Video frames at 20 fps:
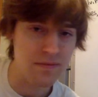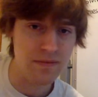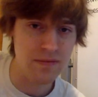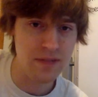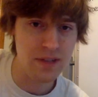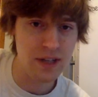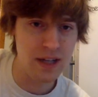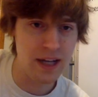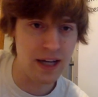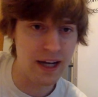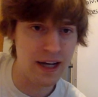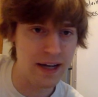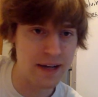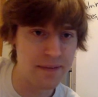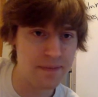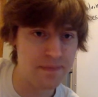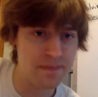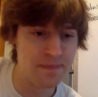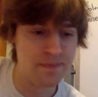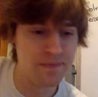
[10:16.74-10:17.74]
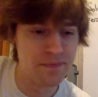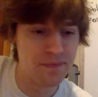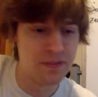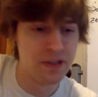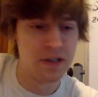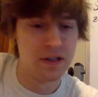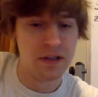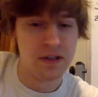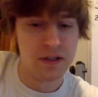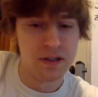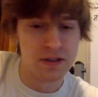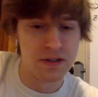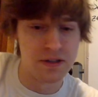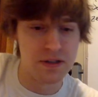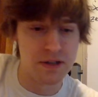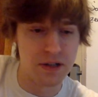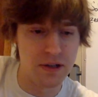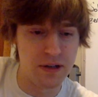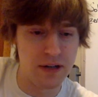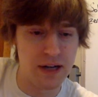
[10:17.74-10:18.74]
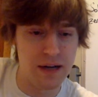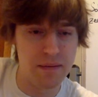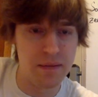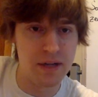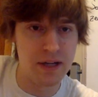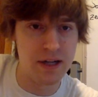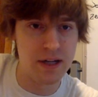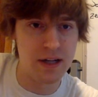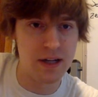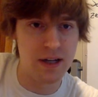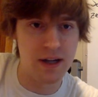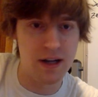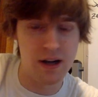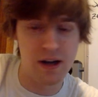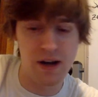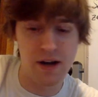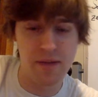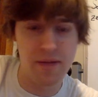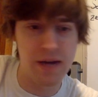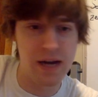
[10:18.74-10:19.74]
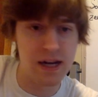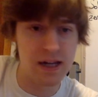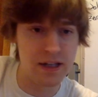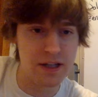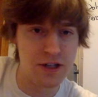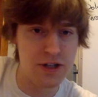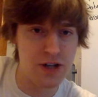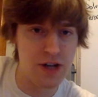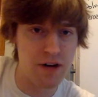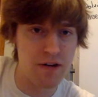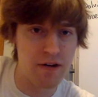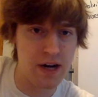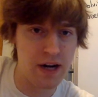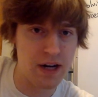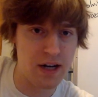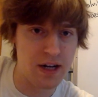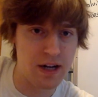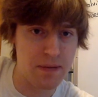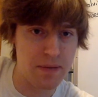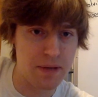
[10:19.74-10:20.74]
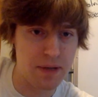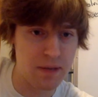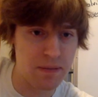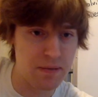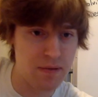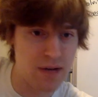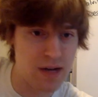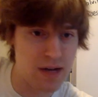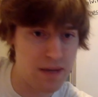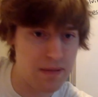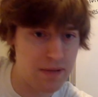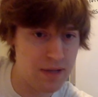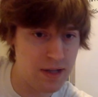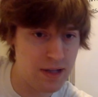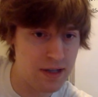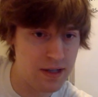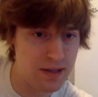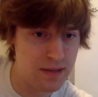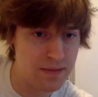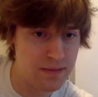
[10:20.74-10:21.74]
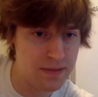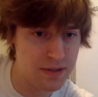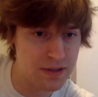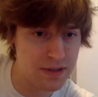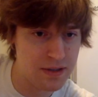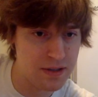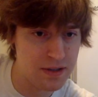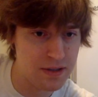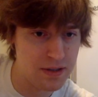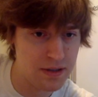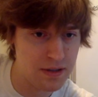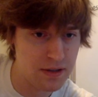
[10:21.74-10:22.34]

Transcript: Okay. So I'm going to automatically generate a couple of problems.